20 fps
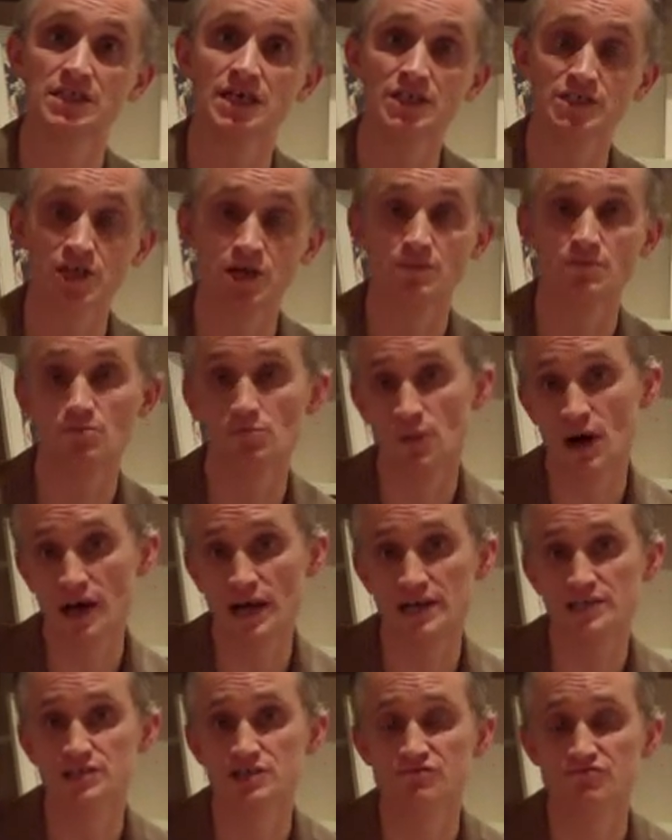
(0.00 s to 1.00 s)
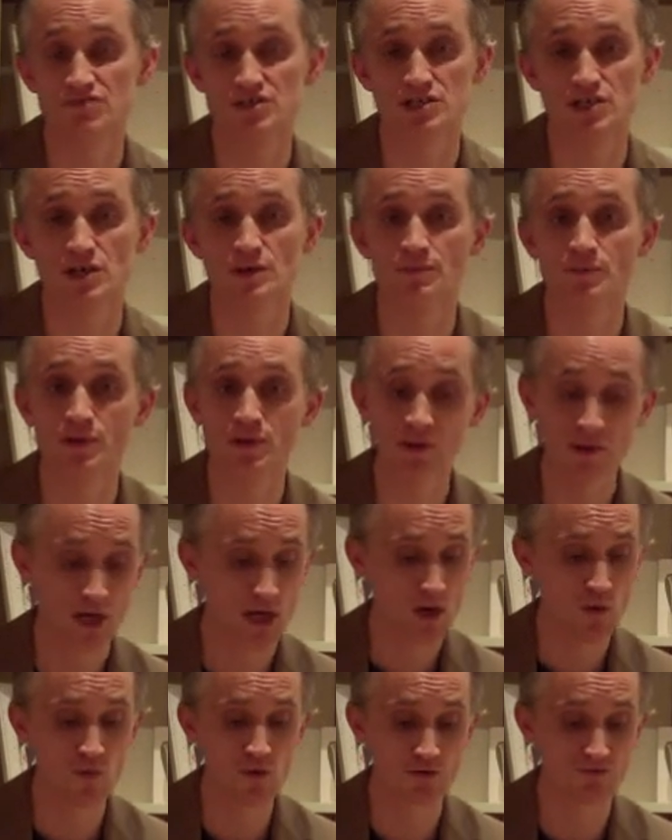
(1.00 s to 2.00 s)
So my agent, for example,
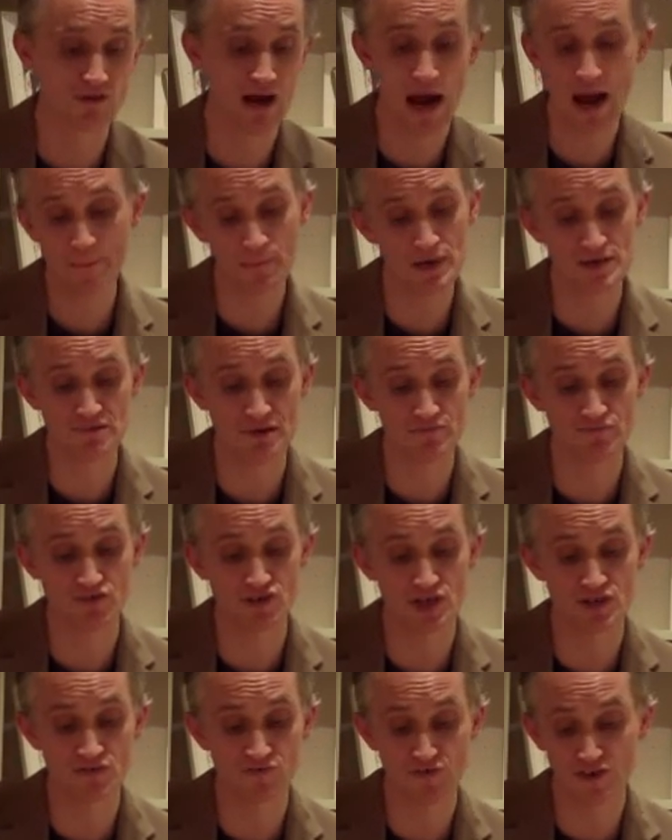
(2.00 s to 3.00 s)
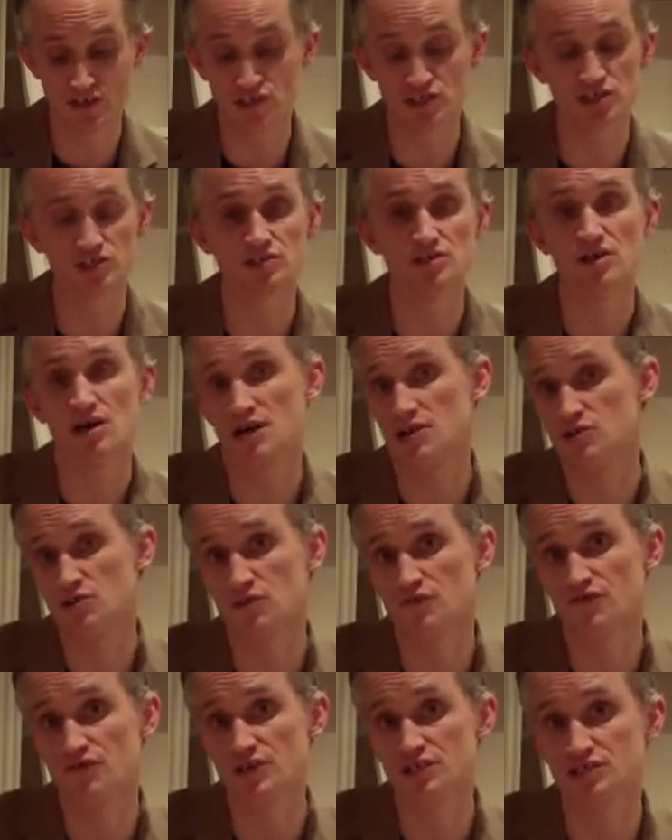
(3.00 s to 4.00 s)
would happily represent fiction and
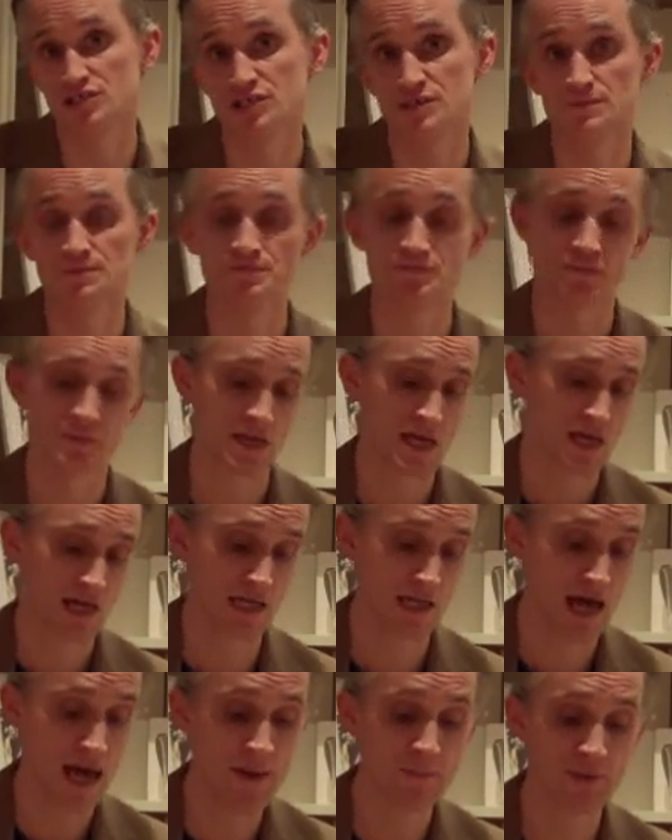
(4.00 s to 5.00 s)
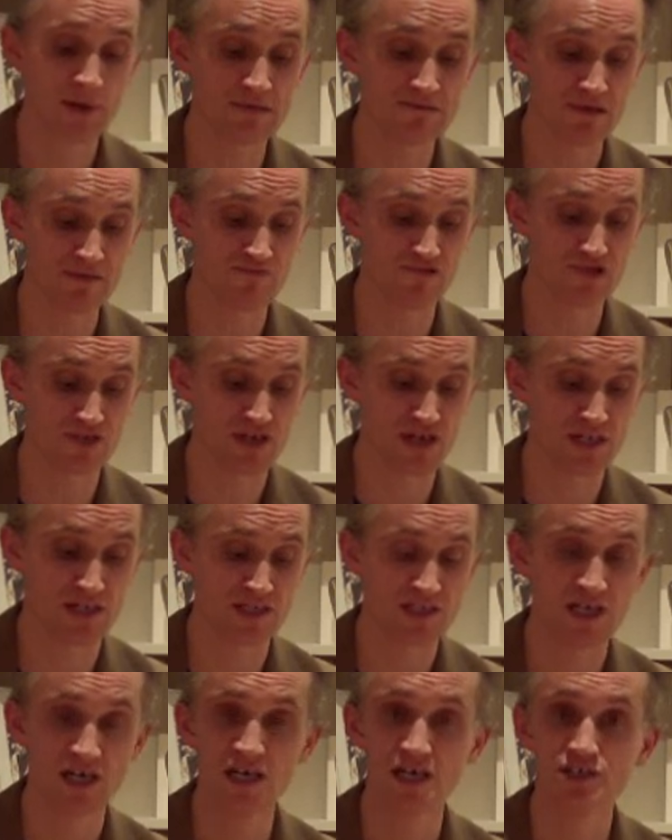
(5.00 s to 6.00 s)
non-fiction. He'll happily represent
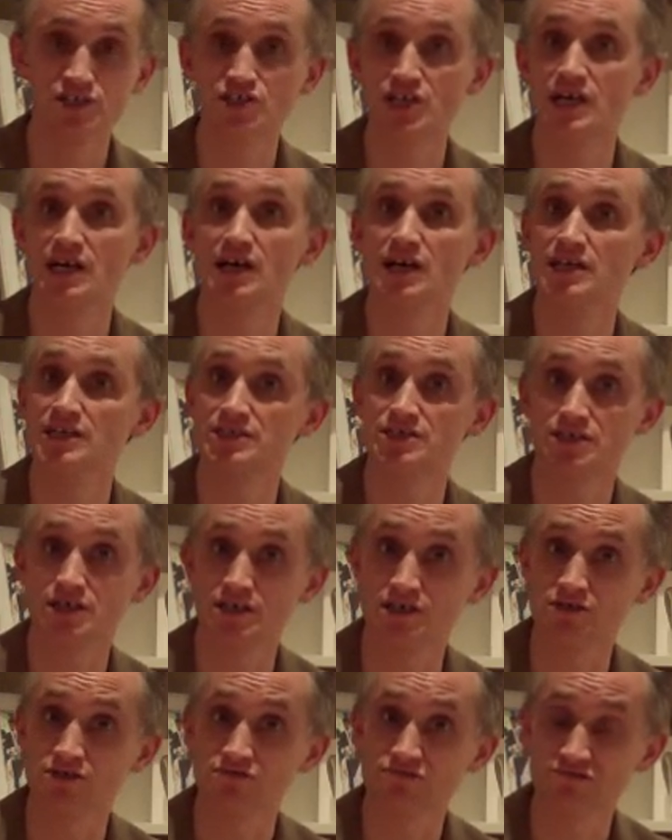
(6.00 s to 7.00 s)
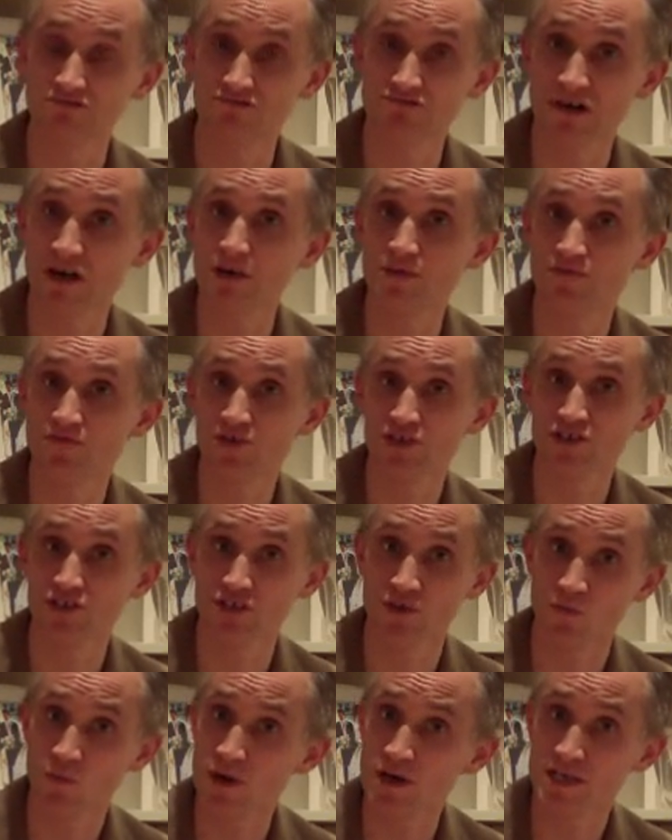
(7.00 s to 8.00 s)
chick lit and crime fiction at
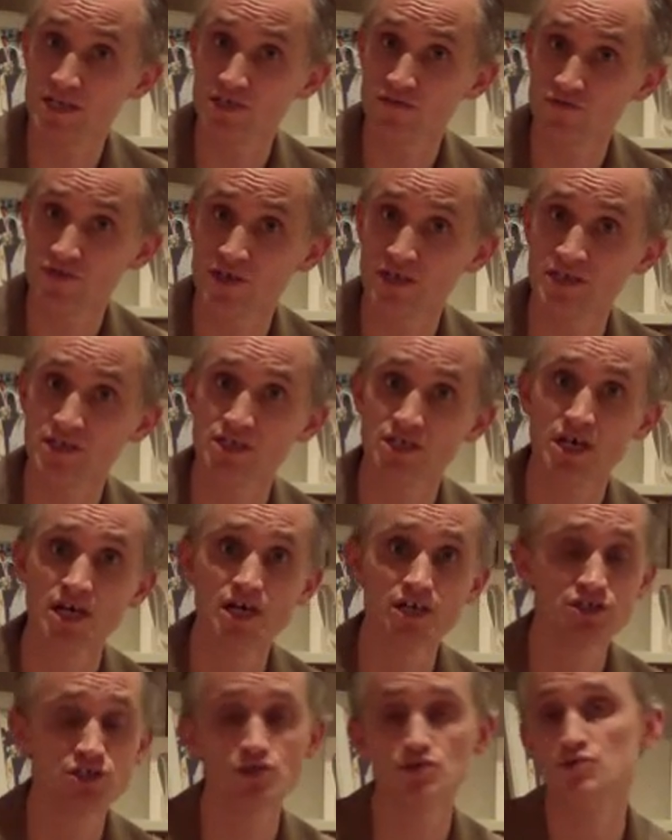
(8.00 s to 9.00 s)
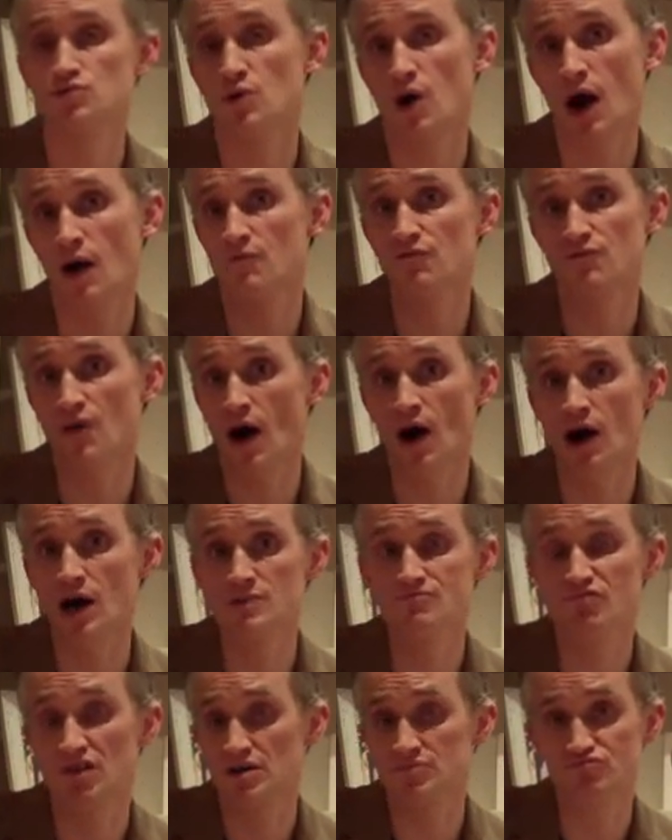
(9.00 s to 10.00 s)
one end of things, to
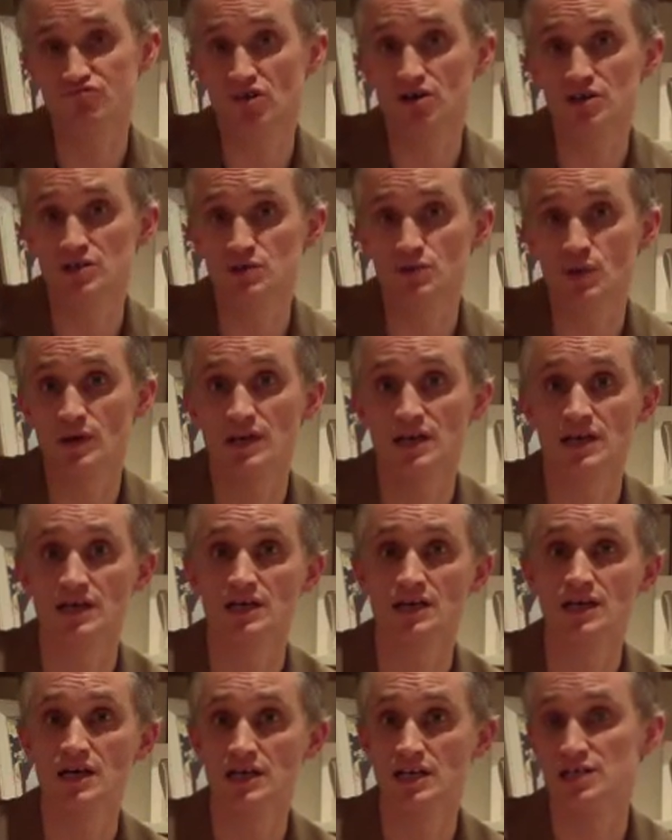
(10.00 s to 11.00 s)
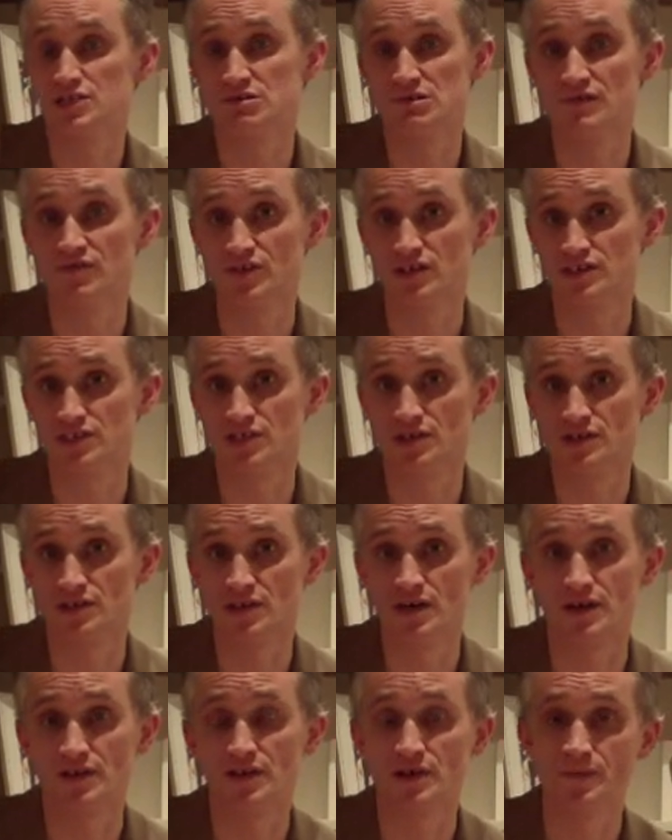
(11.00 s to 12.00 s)
highbrow prize-winning literary fiction at the
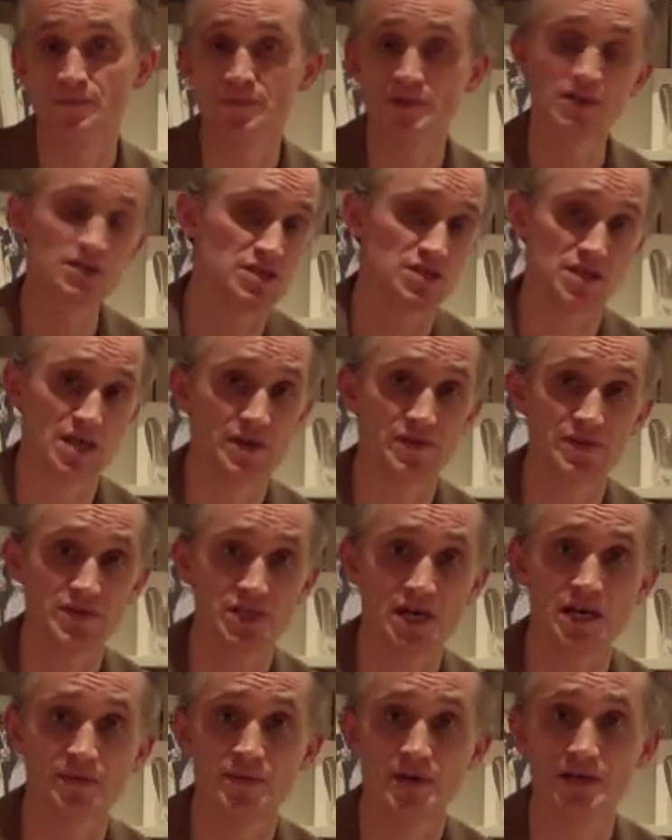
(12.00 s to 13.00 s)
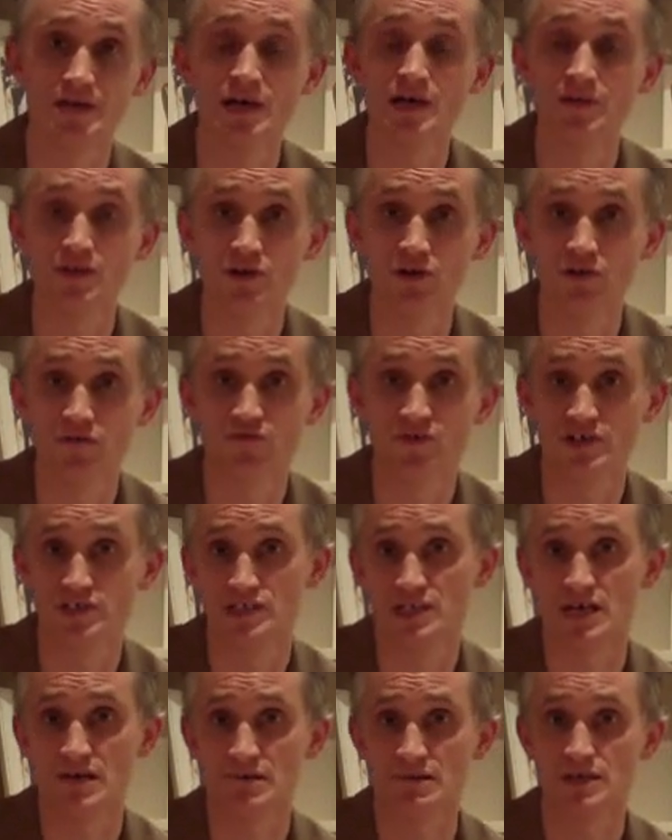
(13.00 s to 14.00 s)
other, and the same in the non-fiction
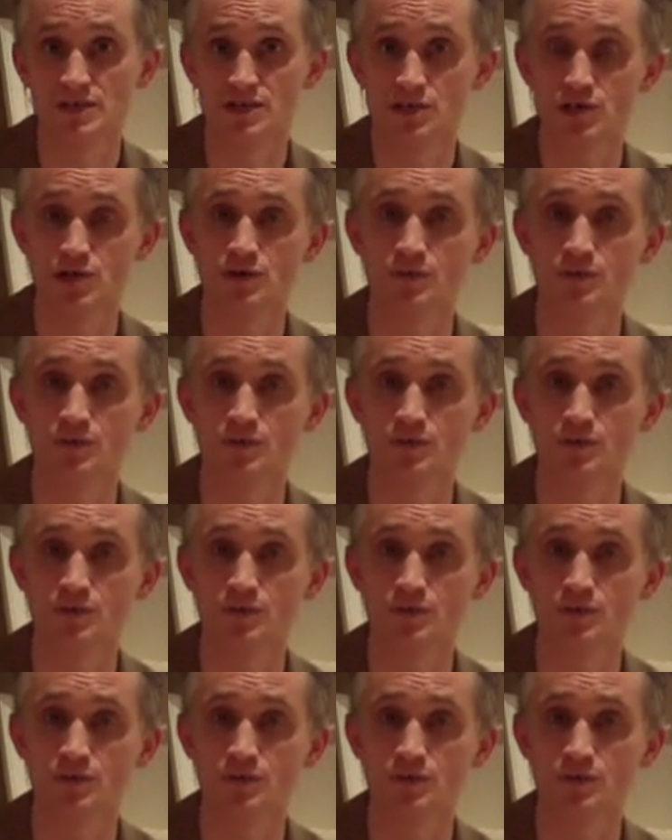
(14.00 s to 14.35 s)
area too.